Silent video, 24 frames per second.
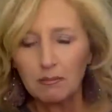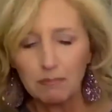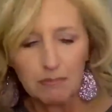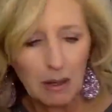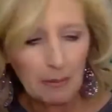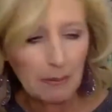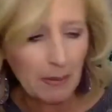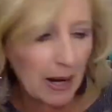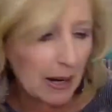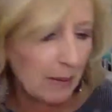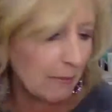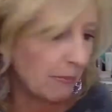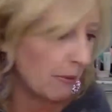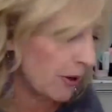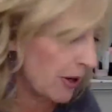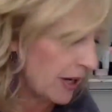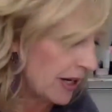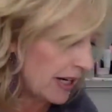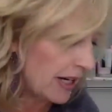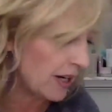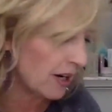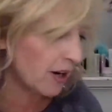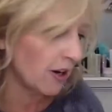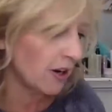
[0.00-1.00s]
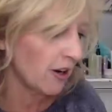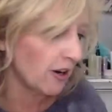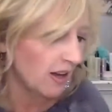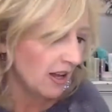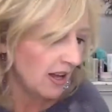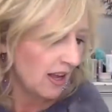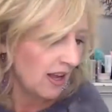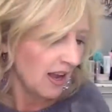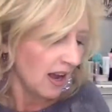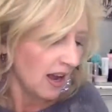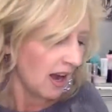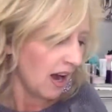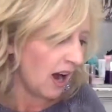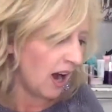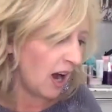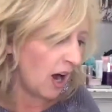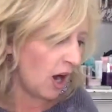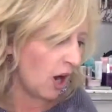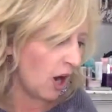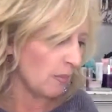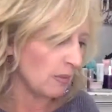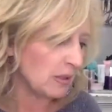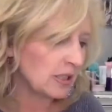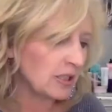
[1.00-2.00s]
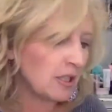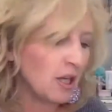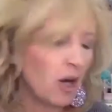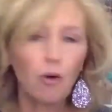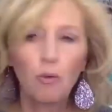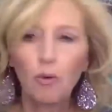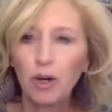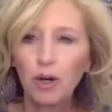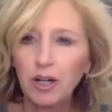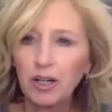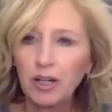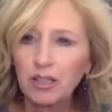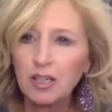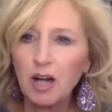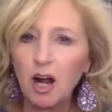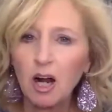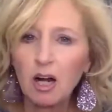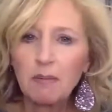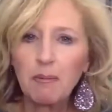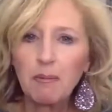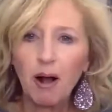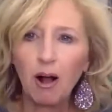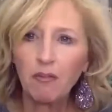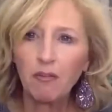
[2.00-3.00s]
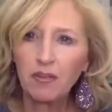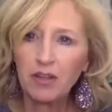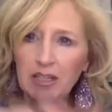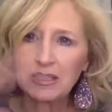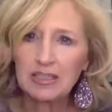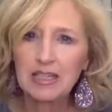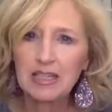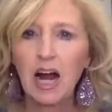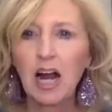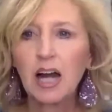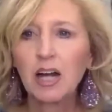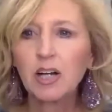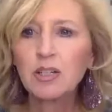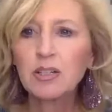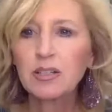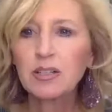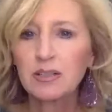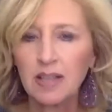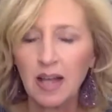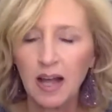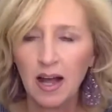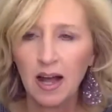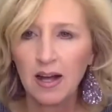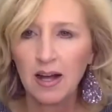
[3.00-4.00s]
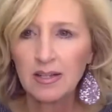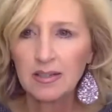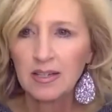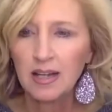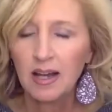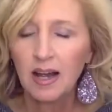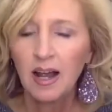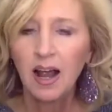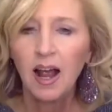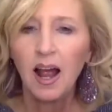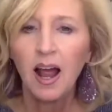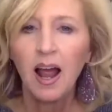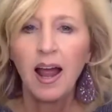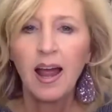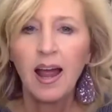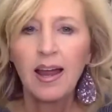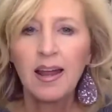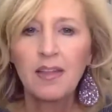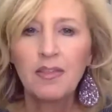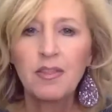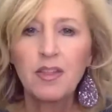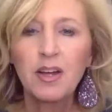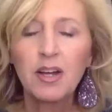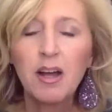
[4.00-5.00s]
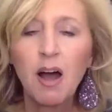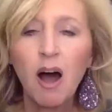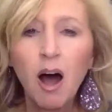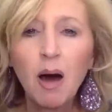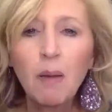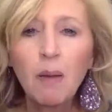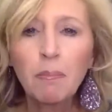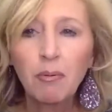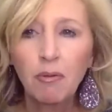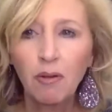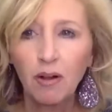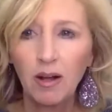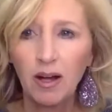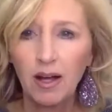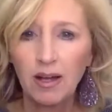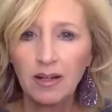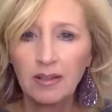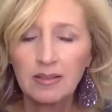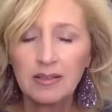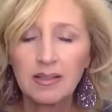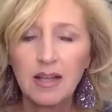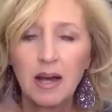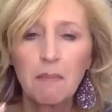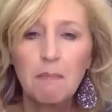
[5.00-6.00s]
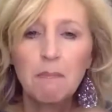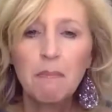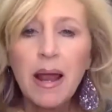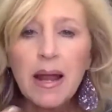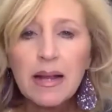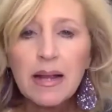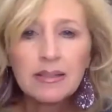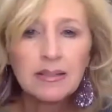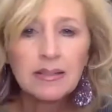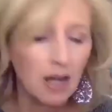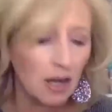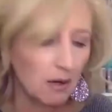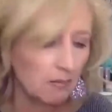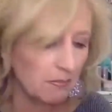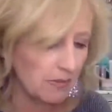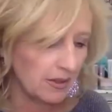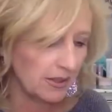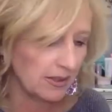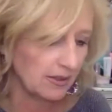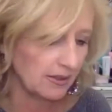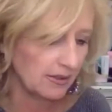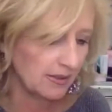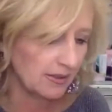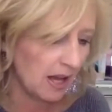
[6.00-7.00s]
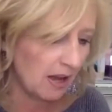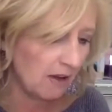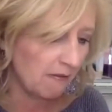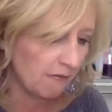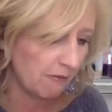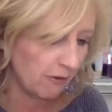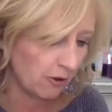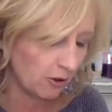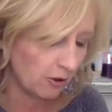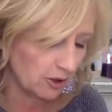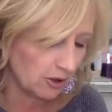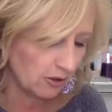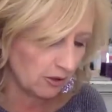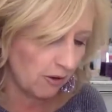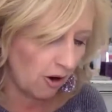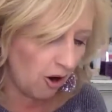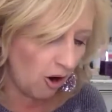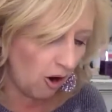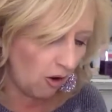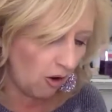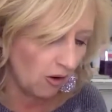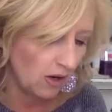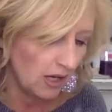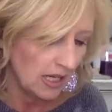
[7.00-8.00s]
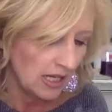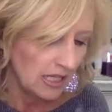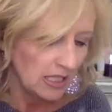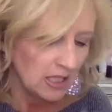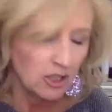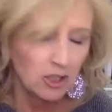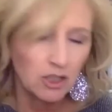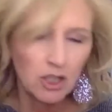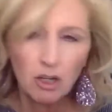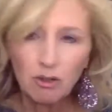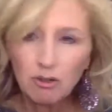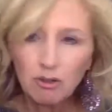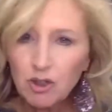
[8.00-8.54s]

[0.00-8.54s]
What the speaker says: my paper here. So we're going to talk about the entire set and the complex that makes up this set, first of all. So